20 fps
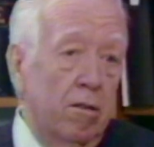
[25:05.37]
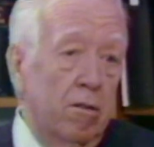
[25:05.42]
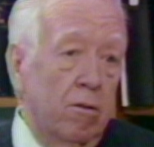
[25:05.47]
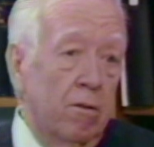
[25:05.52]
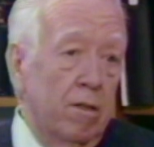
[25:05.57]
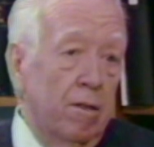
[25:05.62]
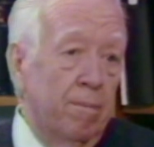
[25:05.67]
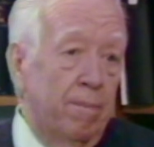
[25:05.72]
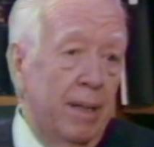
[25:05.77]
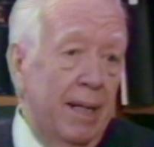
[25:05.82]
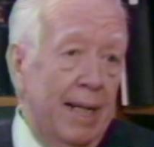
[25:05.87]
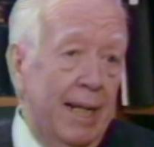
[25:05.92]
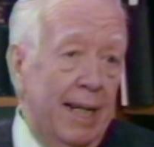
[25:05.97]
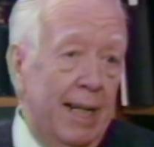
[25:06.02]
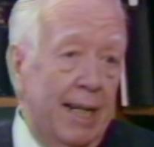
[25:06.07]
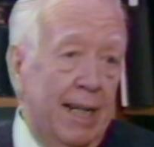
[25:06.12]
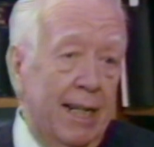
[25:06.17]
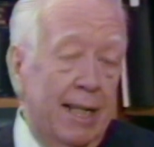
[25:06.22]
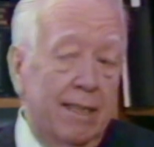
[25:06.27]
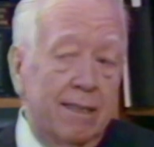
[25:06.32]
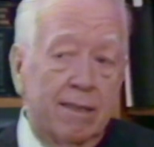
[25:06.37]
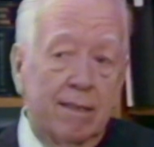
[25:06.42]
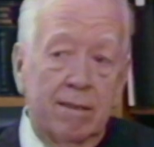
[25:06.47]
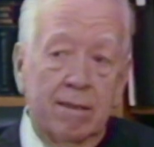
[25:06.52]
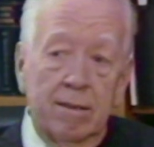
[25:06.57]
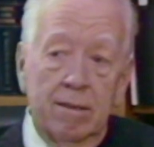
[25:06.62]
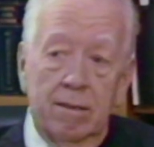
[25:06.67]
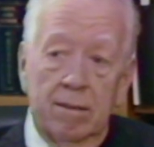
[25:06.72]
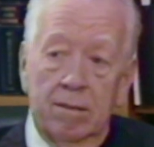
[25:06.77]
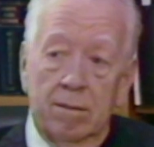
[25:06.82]
to in the
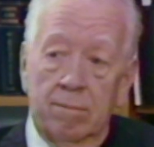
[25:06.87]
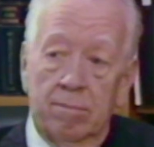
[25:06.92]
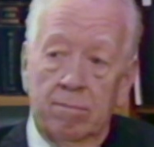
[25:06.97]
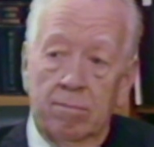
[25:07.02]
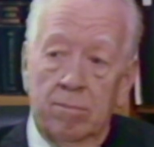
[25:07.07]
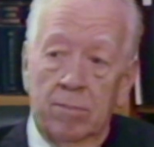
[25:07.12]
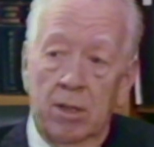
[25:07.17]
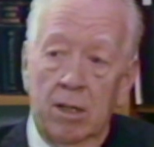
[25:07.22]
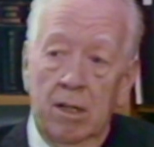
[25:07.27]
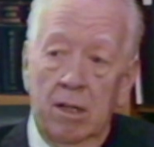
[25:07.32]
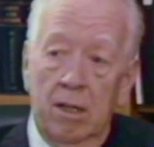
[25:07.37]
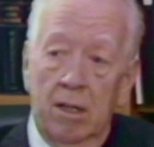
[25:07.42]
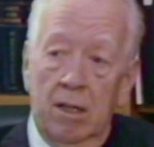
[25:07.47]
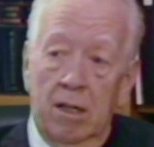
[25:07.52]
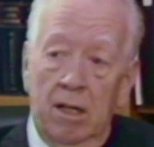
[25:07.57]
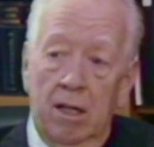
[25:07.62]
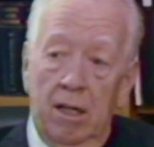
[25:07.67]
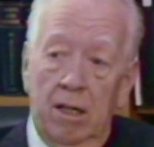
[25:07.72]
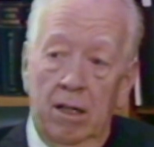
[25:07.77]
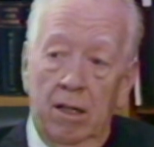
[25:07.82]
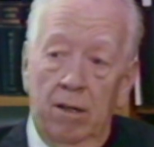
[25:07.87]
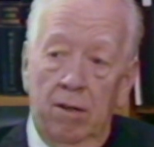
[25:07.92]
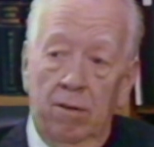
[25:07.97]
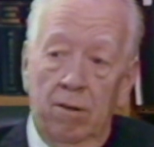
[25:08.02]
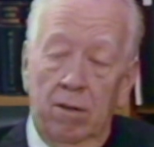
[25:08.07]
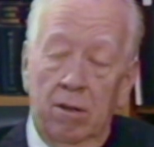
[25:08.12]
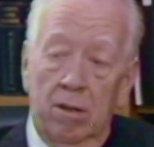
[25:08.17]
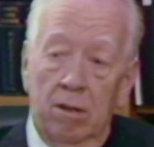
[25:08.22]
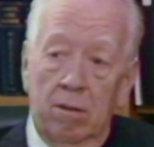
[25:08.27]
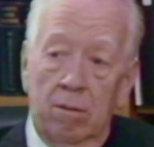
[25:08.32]
past,
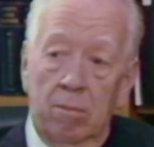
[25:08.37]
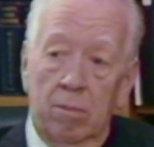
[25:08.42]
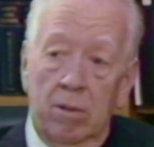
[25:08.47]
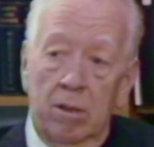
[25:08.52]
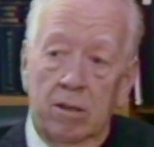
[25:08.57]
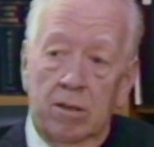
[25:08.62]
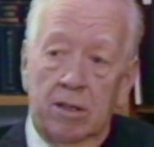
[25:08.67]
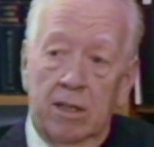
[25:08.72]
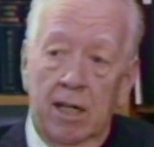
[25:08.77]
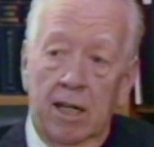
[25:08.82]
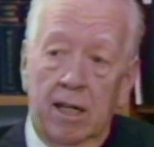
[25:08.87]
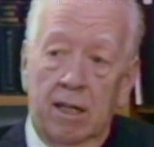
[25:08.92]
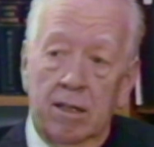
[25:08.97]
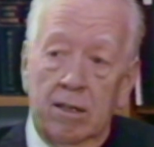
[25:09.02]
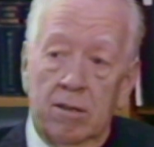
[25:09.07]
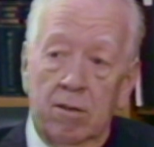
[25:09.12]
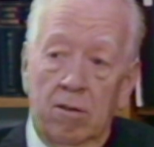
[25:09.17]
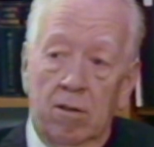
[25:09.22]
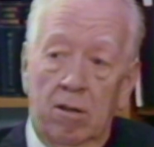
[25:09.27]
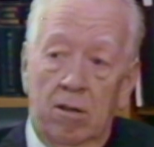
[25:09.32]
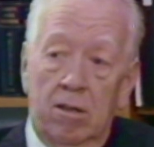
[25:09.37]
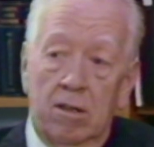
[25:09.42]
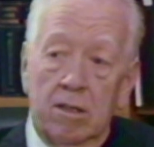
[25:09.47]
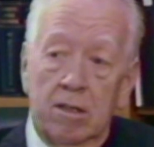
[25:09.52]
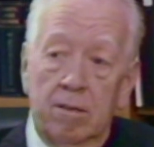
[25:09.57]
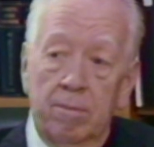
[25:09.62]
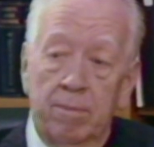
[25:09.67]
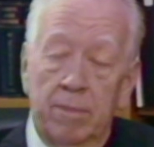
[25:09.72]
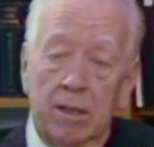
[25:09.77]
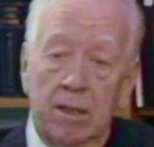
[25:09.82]
it's taken so long
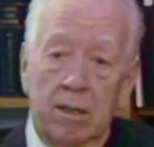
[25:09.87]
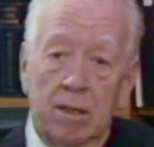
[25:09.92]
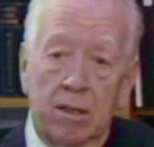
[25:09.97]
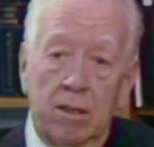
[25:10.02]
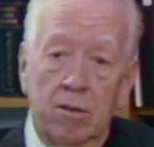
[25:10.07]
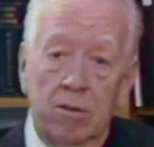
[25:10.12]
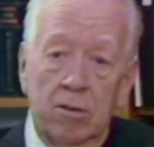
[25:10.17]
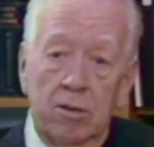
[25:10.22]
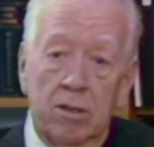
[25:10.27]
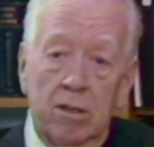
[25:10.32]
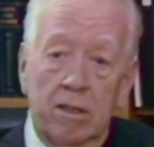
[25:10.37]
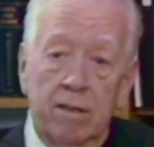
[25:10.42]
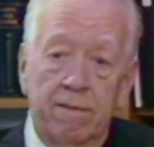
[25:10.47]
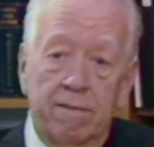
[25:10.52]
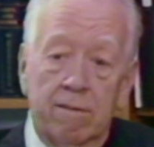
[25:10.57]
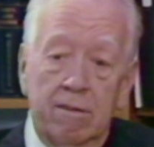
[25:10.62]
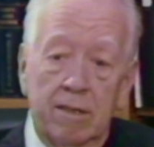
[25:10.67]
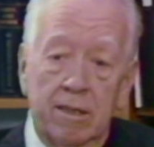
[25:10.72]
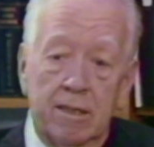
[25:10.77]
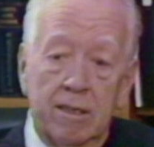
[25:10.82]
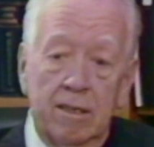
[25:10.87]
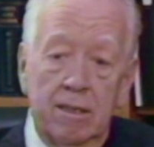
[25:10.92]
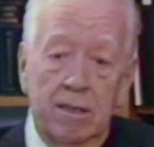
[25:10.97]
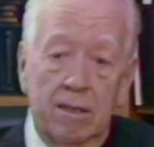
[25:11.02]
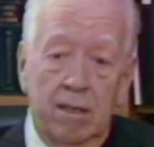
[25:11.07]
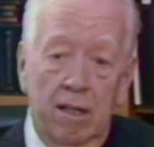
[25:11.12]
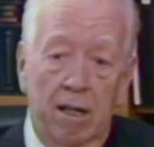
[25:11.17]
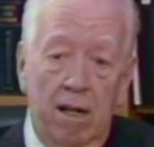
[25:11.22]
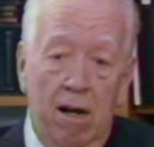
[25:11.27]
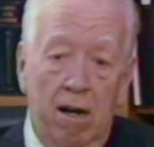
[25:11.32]
to build usually. For
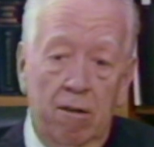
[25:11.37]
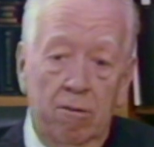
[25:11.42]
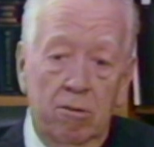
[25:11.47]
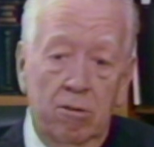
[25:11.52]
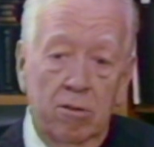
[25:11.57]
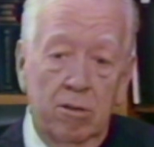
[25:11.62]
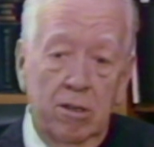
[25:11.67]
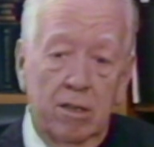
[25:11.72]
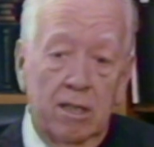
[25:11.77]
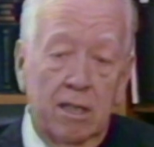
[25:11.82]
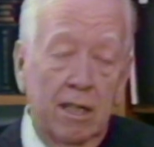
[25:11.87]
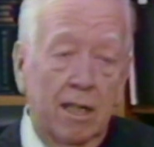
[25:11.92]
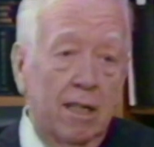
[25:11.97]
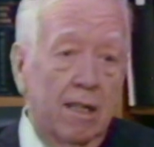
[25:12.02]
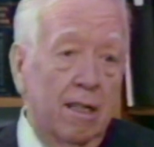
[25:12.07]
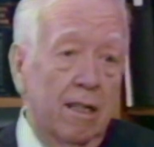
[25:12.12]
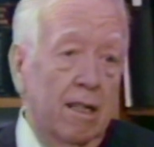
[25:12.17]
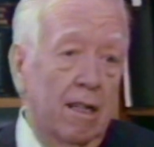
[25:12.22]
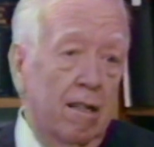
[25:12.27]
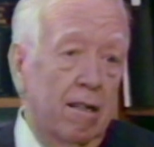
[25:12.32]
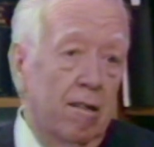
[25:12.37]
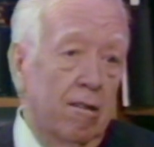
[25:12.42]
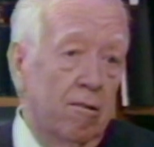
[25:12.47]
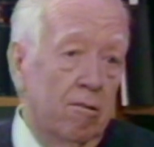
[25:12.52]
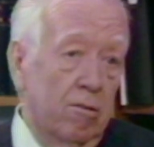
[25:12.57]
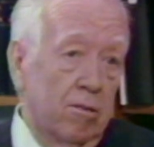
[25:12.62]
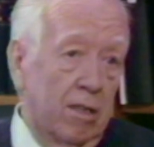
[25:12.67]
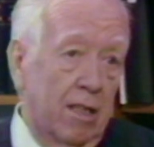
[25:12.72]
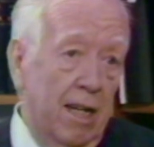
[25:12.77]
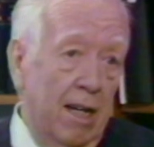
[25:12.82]
instance, in our own state and in our
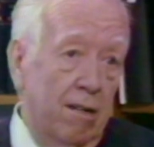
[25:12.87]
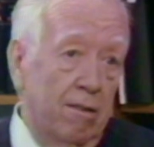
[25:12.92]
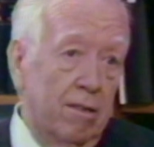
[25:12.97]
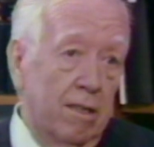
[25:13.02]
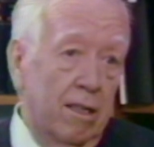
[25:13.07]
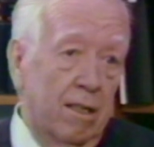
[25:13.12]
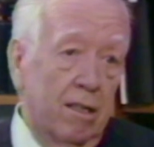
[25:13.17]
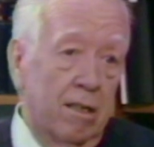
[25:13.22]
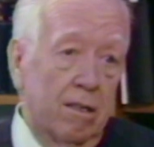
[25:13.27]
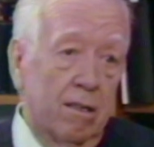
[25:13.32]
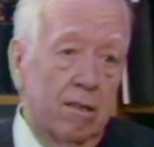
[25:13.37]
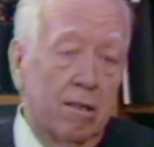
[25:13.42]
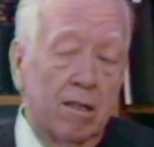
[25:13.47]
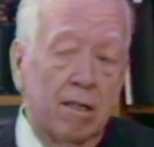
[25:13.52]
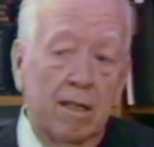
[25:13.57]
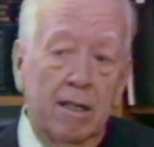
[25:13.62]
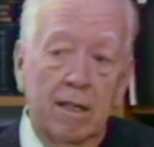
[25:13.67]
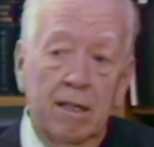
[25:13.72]
own county here,